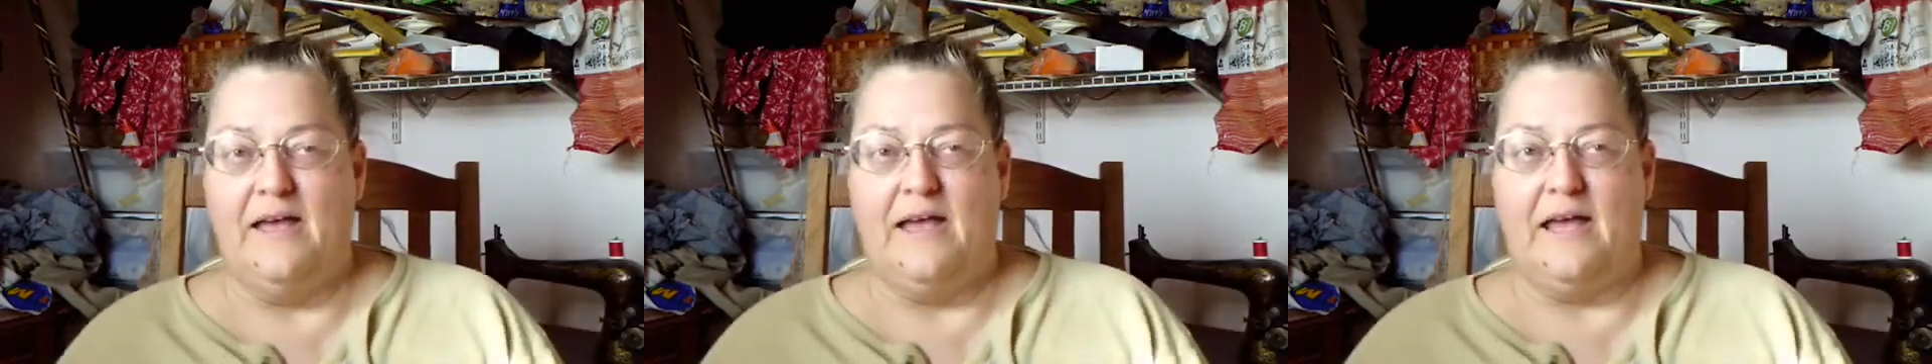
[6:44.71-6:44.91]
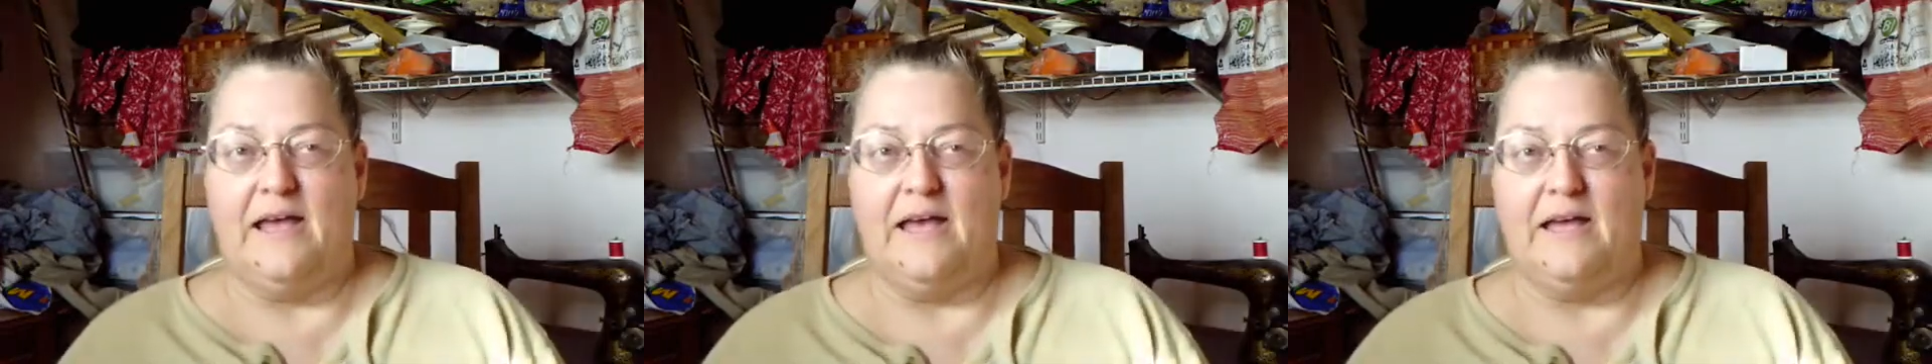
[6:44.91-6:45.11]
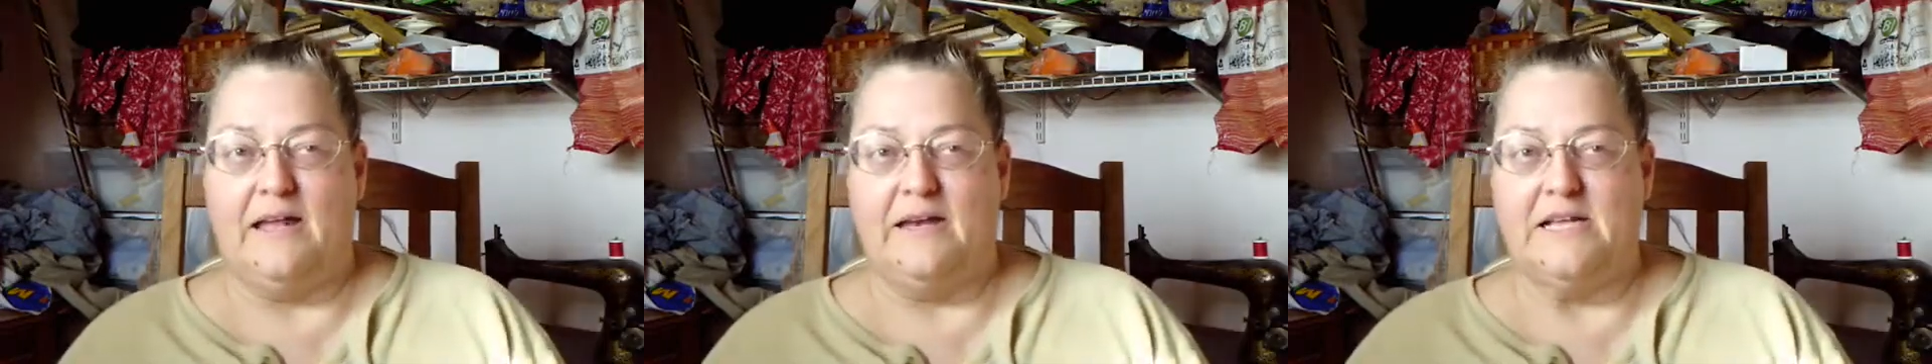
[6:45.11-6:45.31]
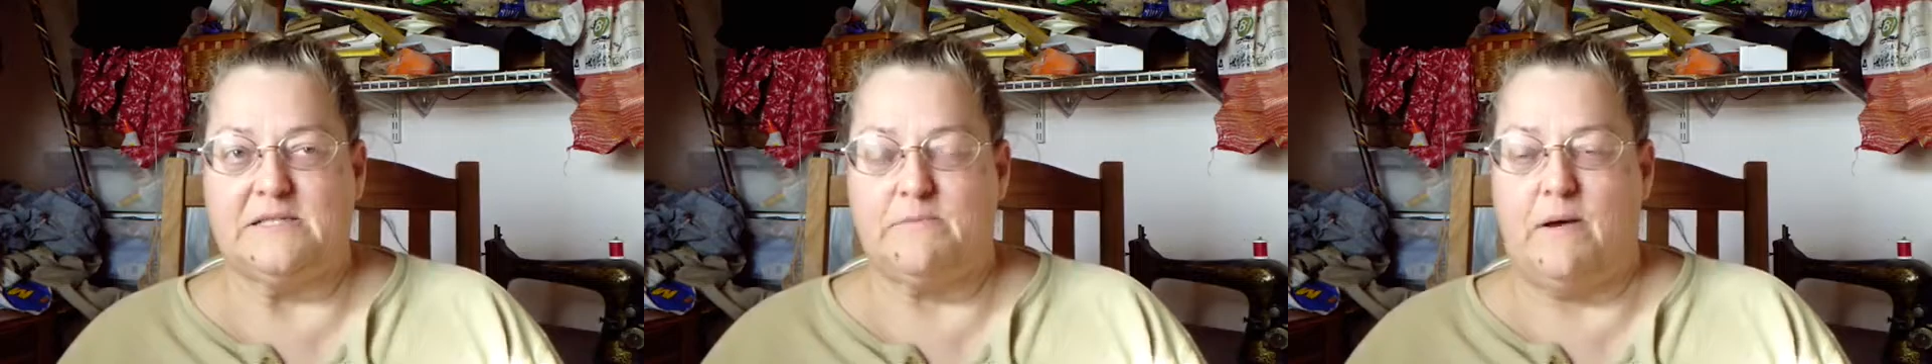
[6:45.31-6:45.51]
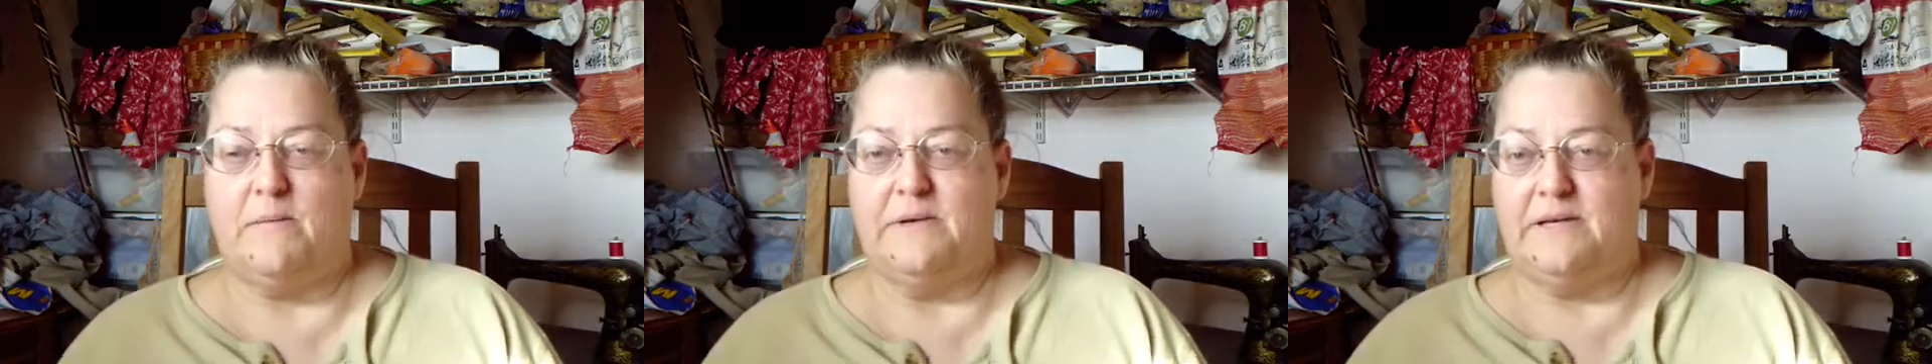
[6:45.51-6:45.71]
And his
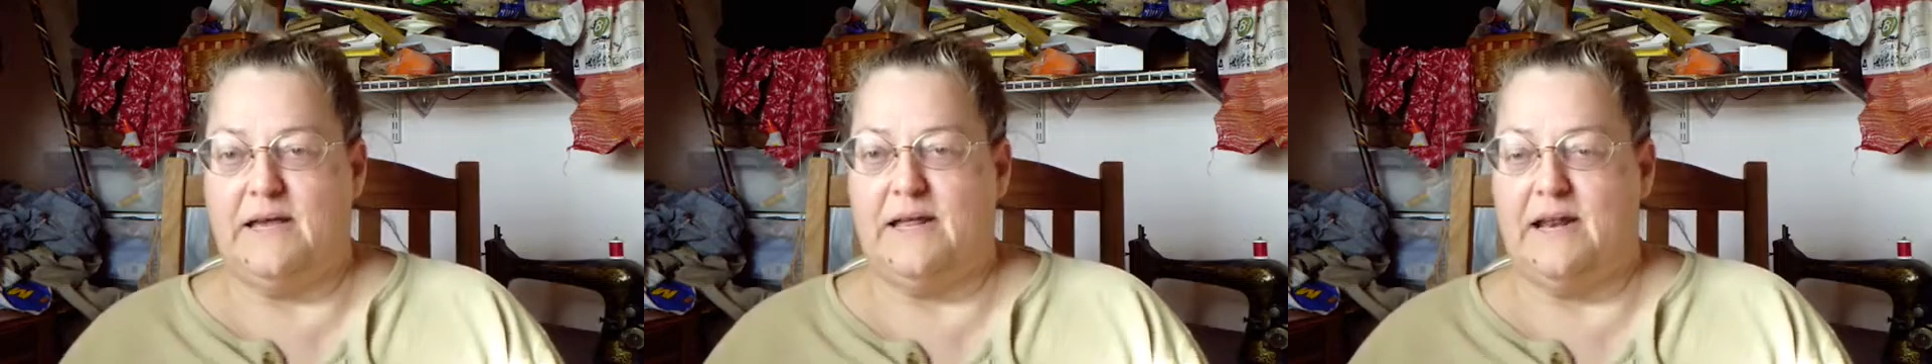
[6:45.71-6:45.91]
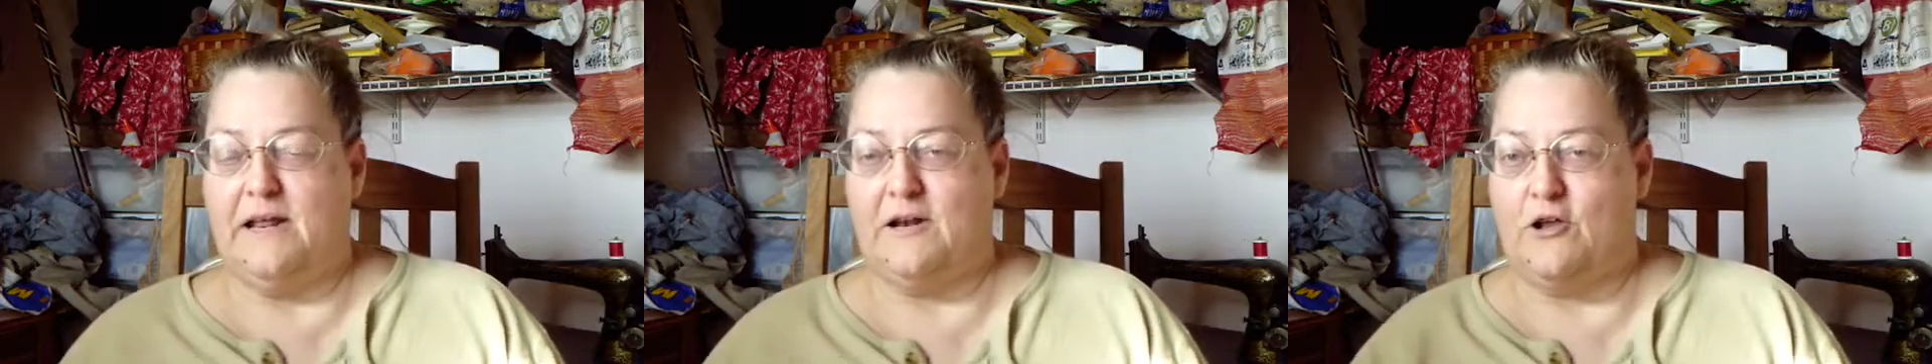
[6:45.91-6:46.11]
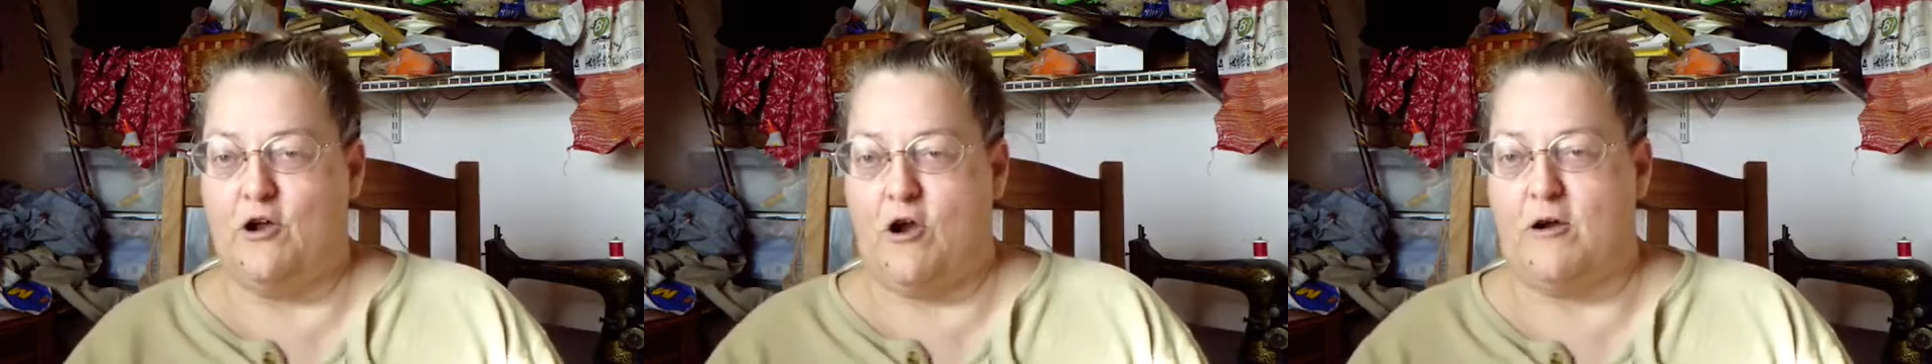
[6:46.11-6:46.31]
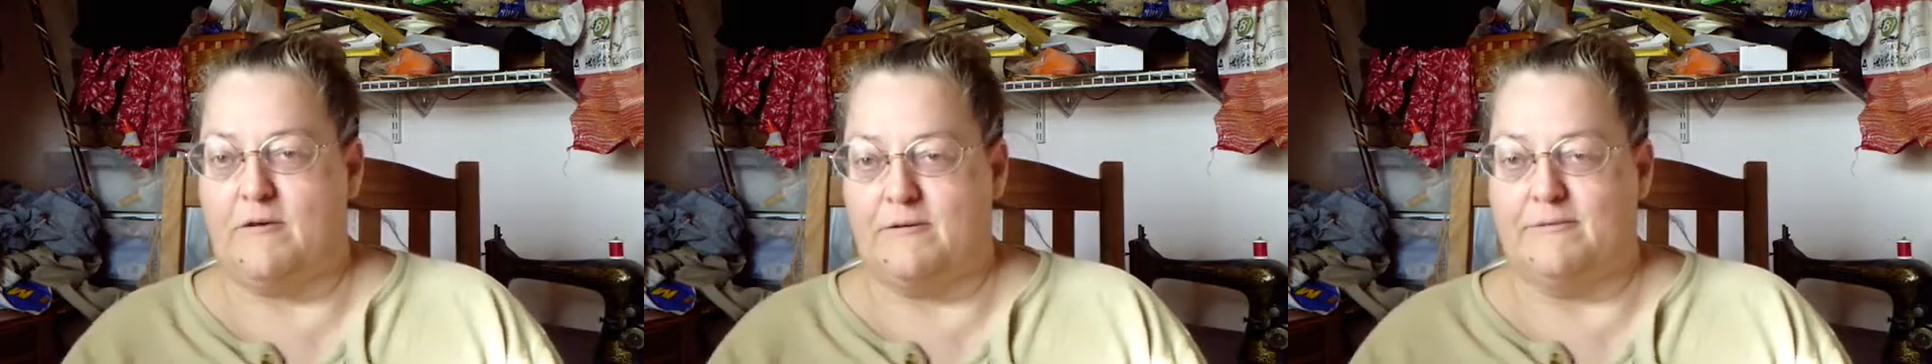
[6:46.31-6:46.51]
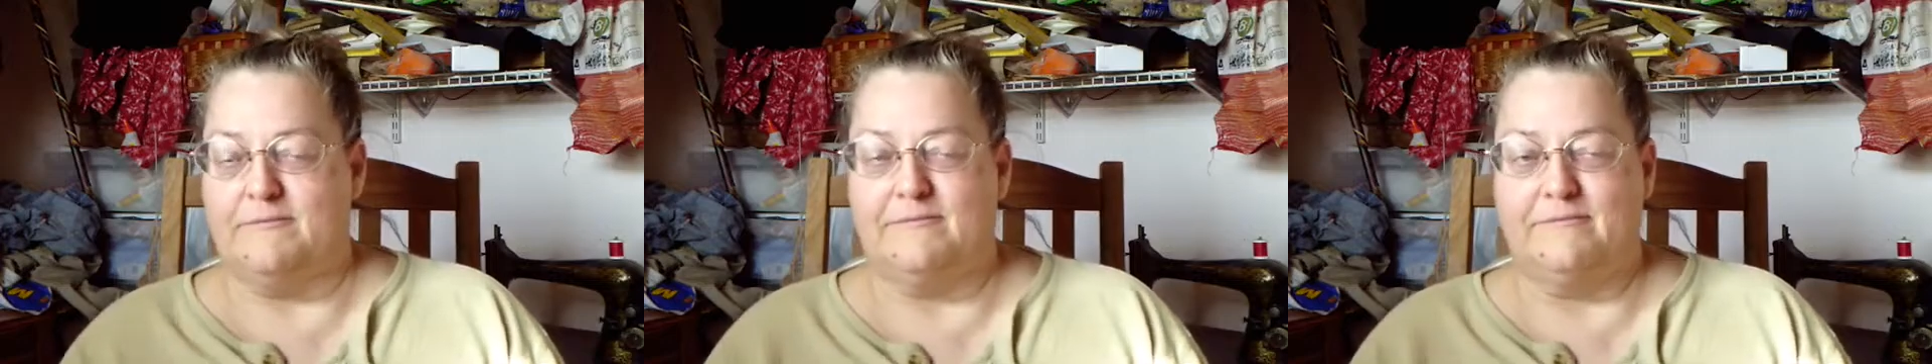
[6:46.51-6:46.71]
mom and dad had a garden